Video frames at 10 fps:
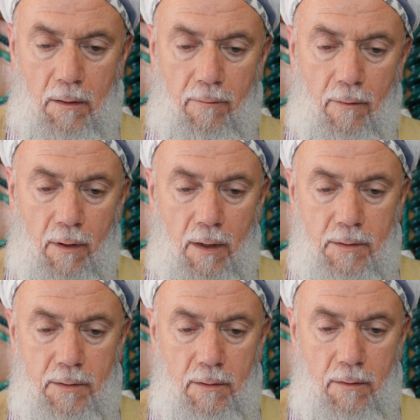for
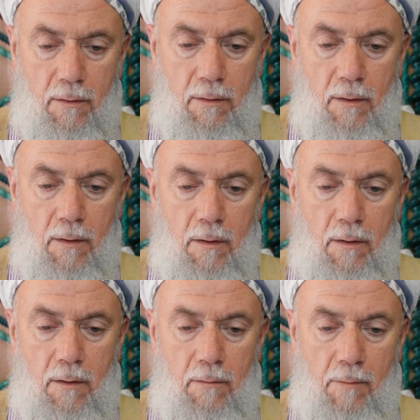us,
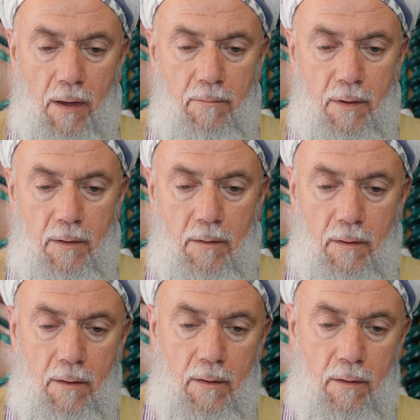maybe
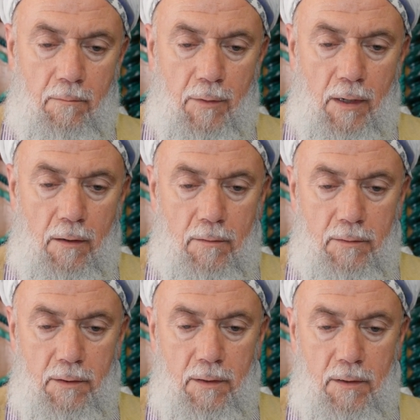
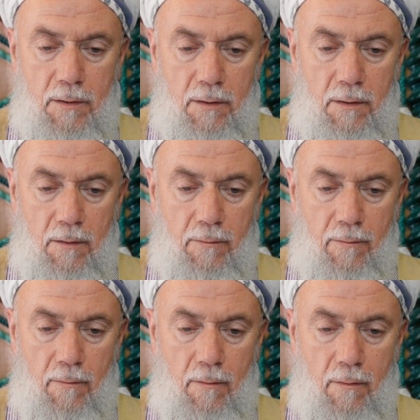billions years,
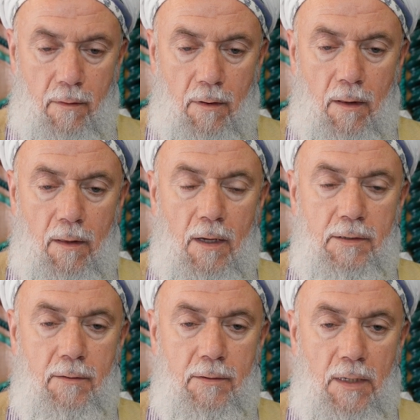for Allah
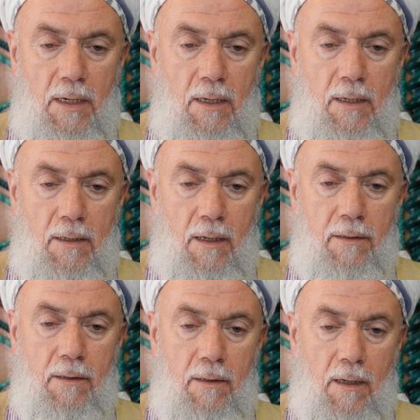Azza wa Jalla,
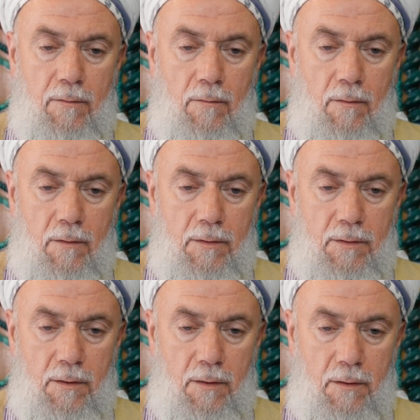nothing at all.
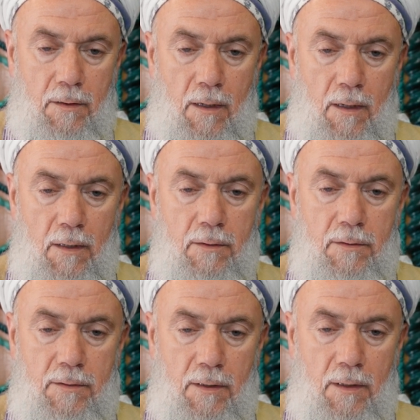He
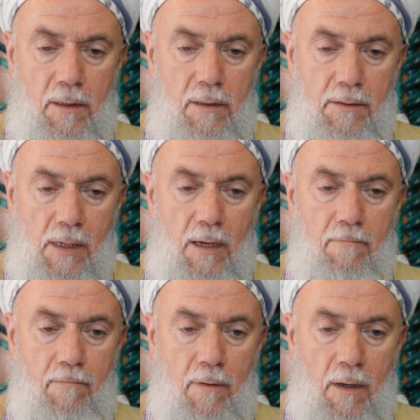is the
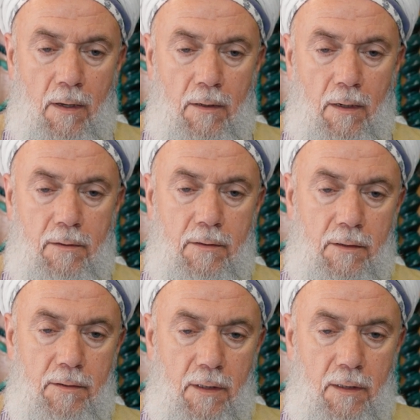same,
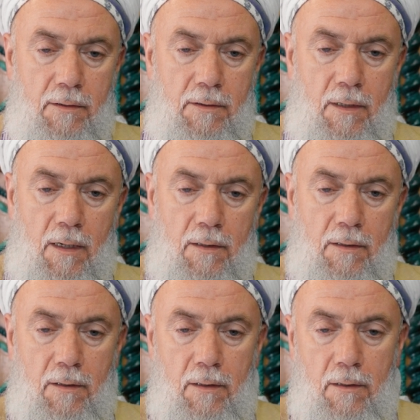nothing changed,
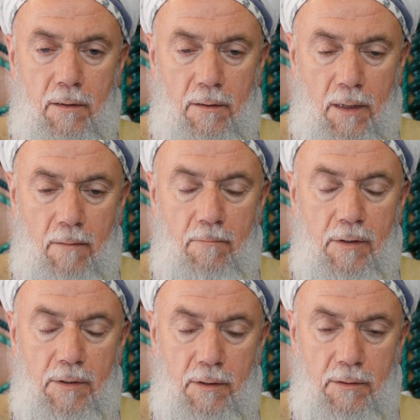nothing can be
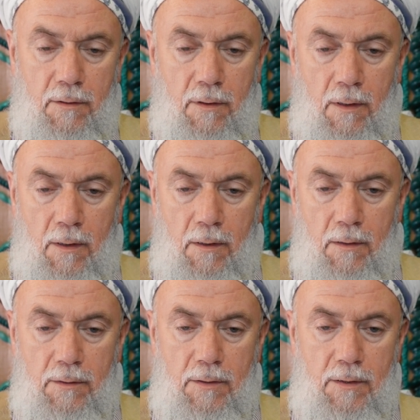changed.
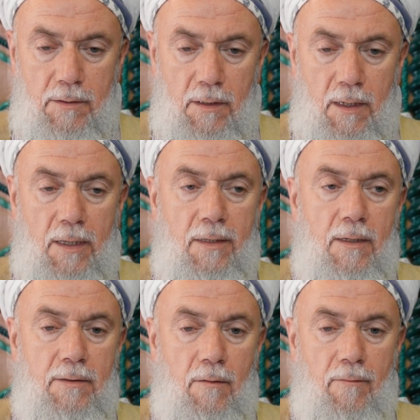This is His
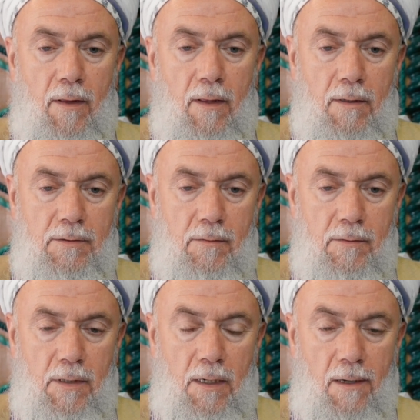greatness of Allah Azza
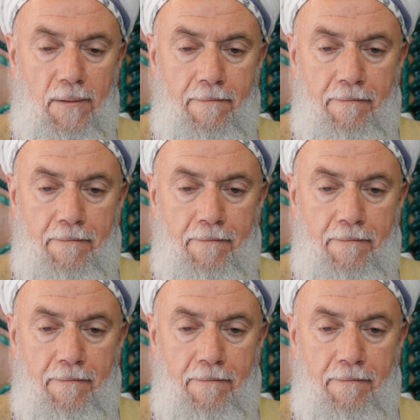wa Jalla.